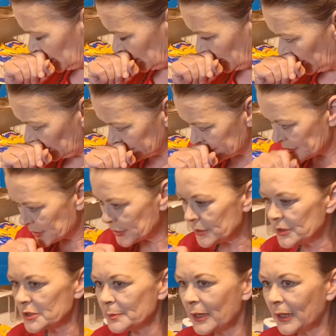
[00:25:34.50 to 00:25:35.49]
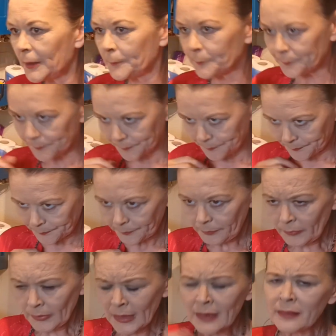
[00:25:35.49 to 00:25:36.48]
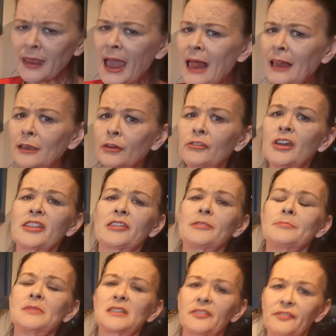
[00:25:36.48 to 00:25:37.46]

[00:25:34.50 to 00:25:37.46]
Excuse me. The algorithms